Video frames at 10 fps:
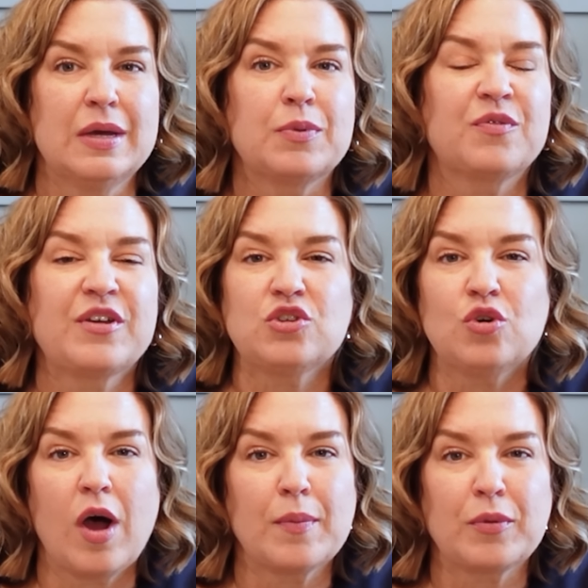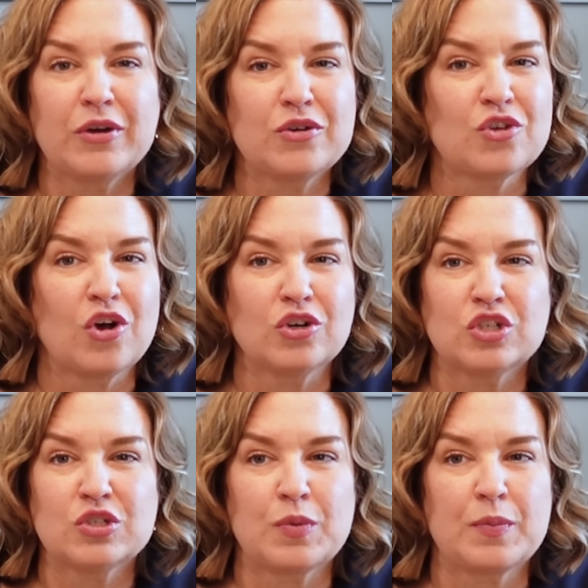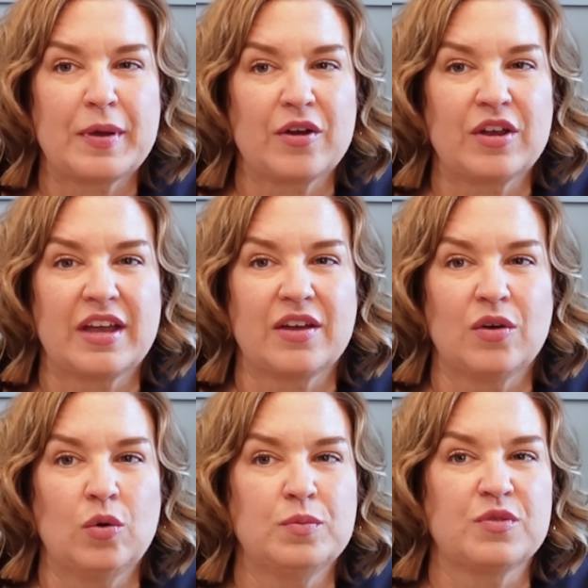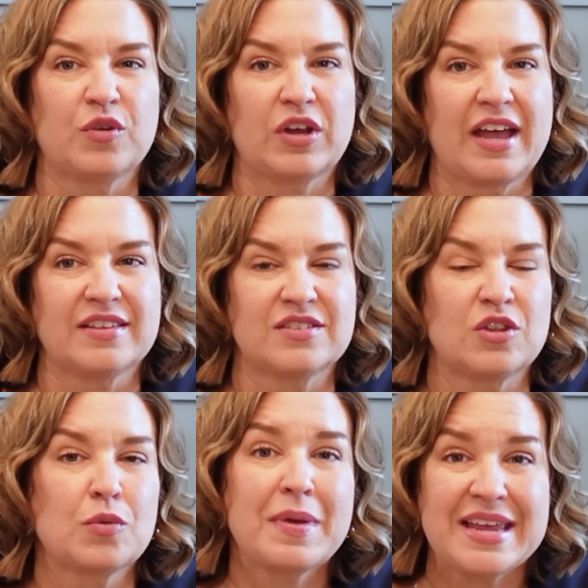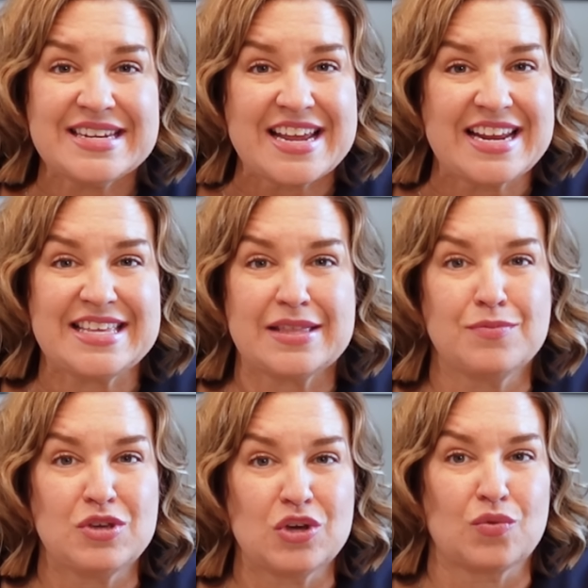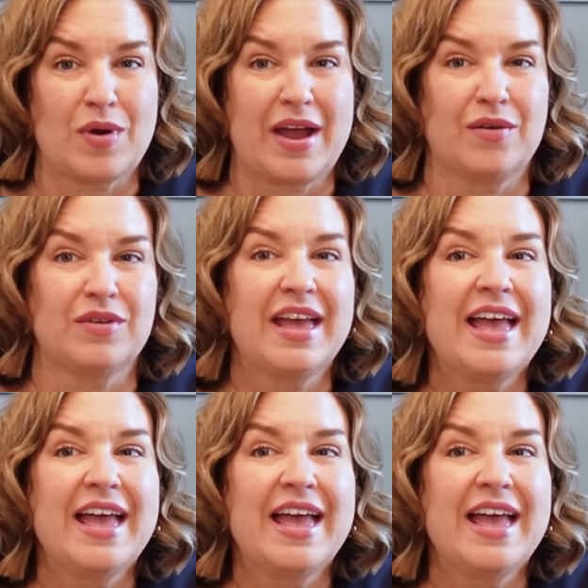Professional operators aren't just preparing homes for guests, they're maintaining them year round.